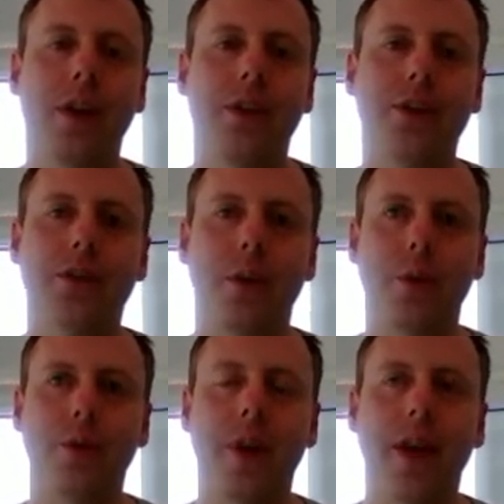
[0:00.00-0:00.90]

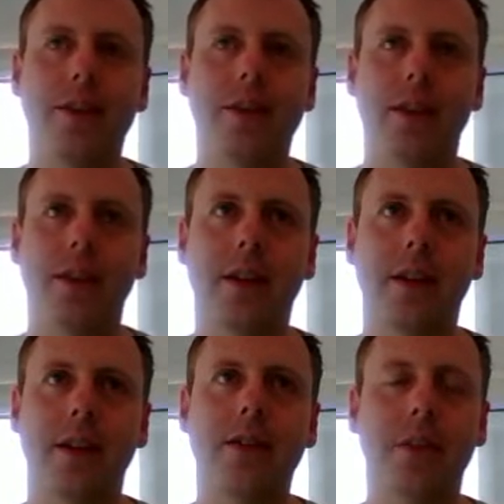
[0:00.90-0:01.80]
so that
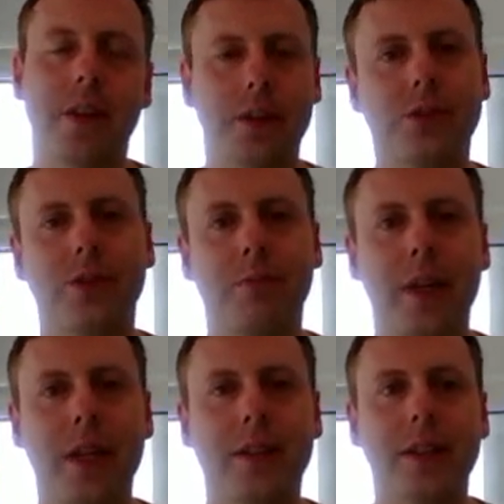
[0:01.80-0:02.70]
everything is sort of
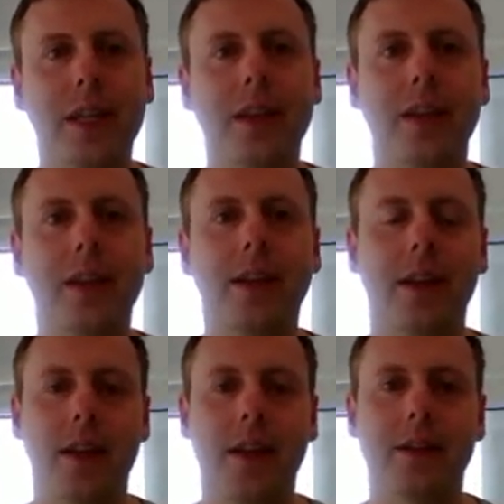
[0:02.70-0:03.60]
blended together,
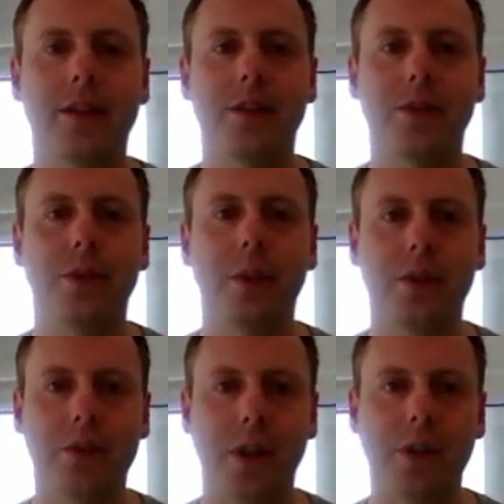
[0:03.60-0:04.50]
and it does a few
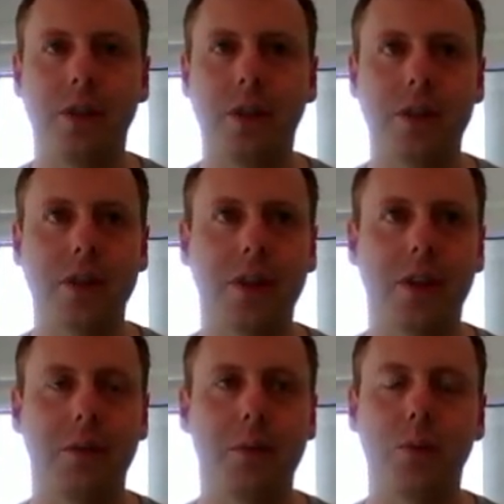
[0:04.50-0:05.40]
other tricks, like it
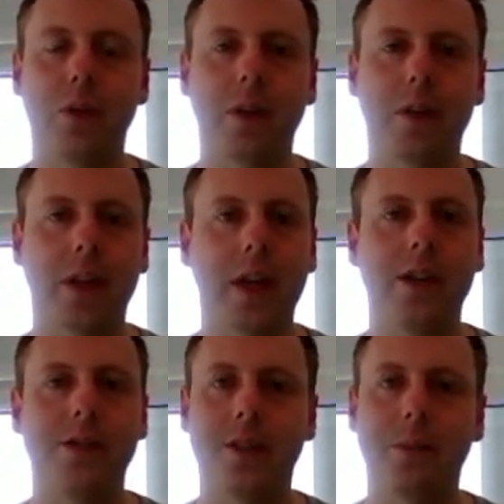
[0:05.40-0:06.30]
will
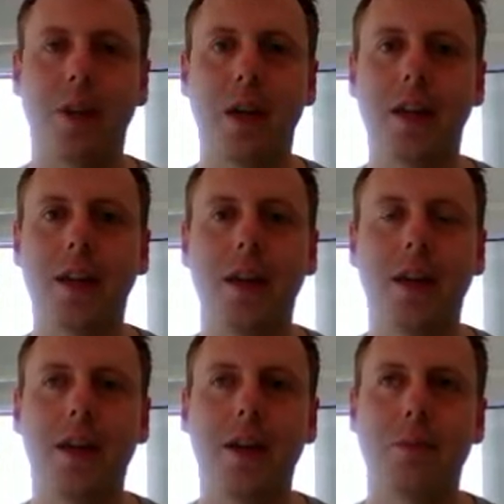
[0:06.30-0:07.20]
occasionally play
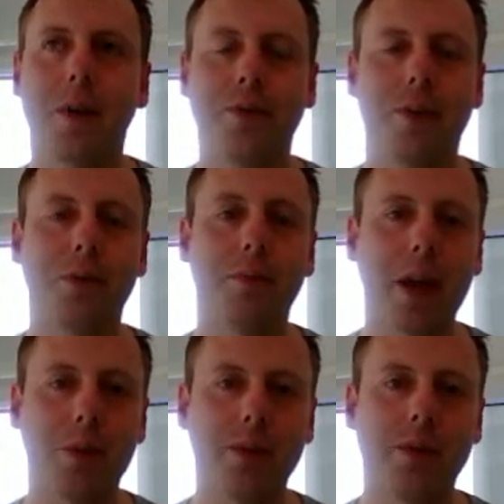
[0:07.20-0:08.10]
files
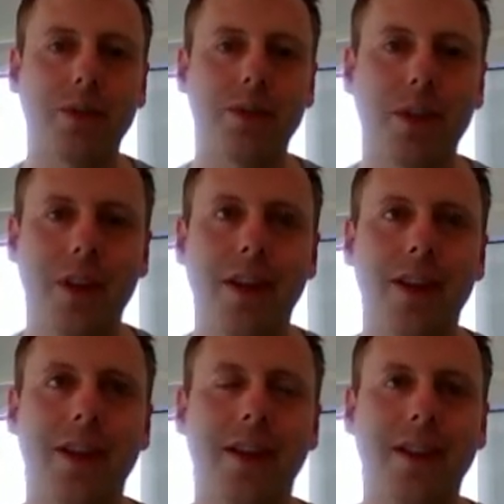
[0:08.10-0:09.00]
backwards,
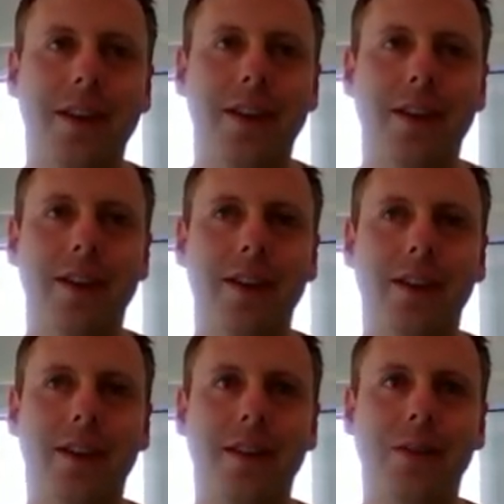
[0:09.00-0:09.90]

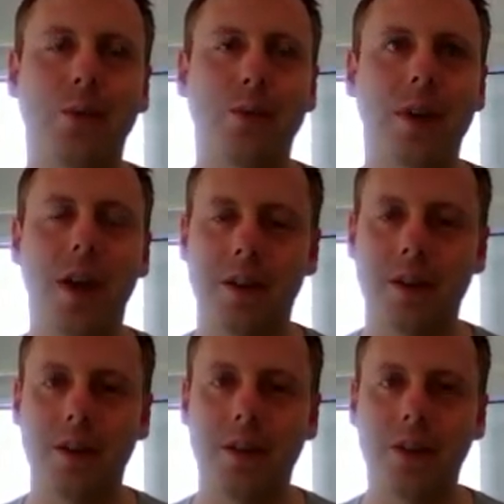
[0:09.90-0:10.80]
it will cut
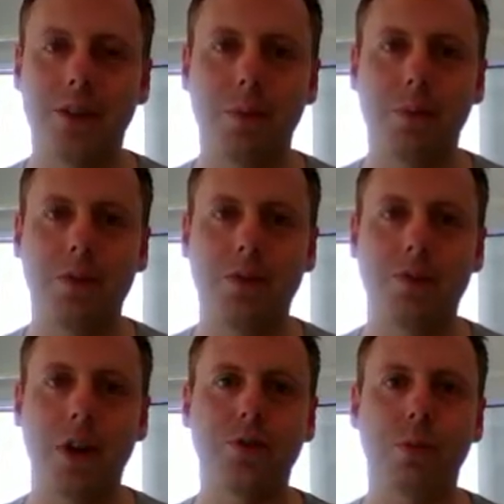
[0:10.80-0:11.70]
things up in
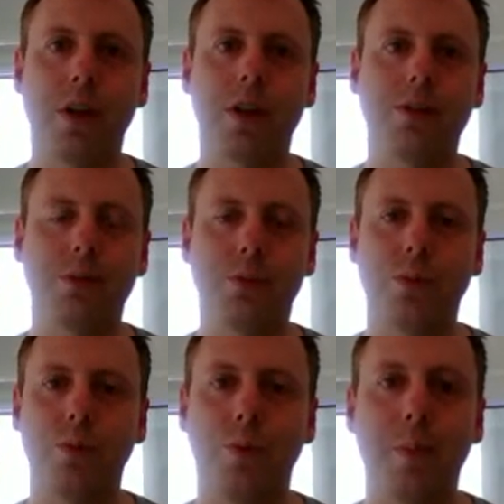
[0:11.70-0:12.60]
strange ways, it
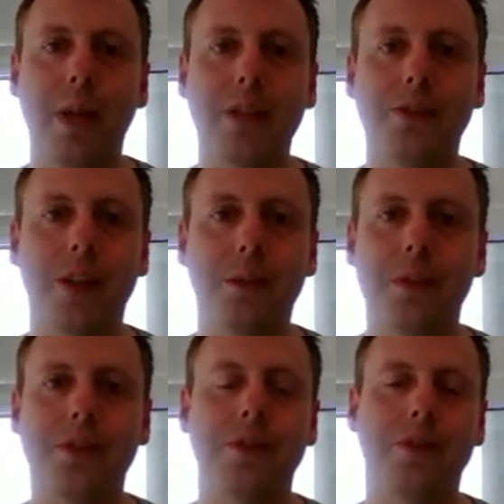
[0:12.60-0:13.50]
will repeat
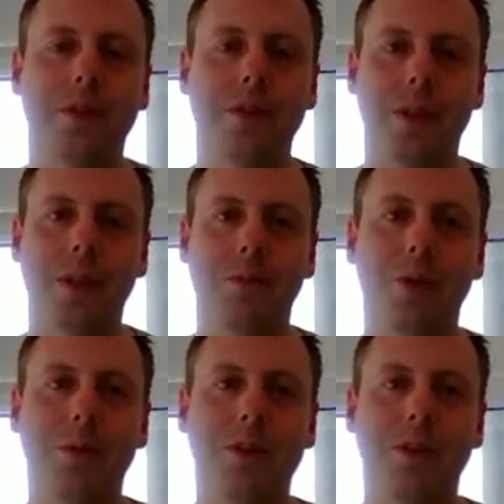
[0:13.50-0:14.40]
segments
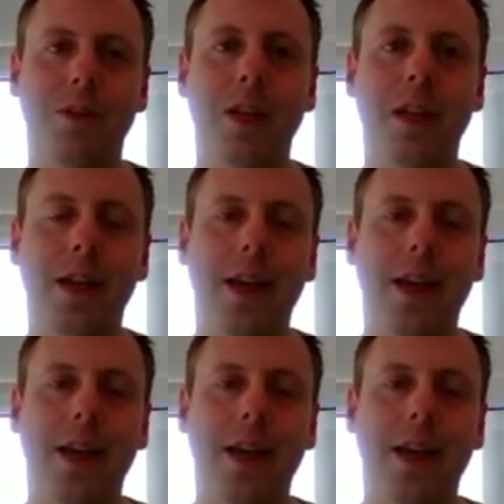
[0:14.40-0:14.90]
momentarily,